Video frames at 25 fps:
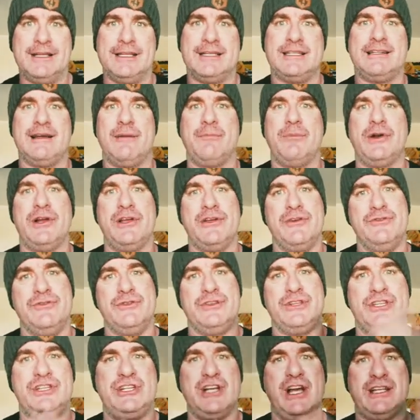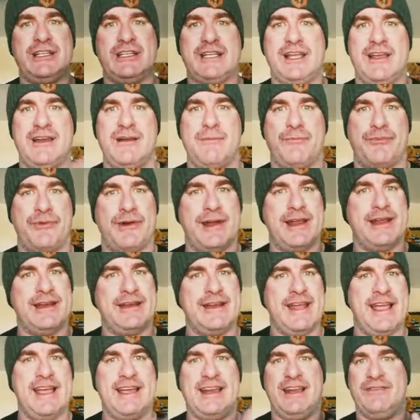to somebody who's just going to
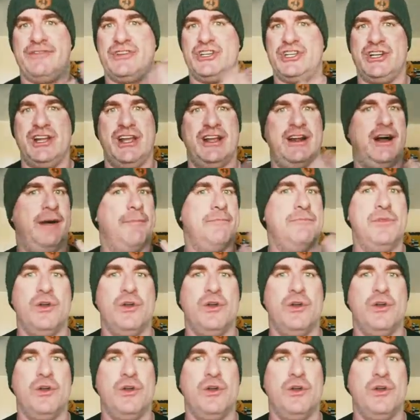bring negative shit?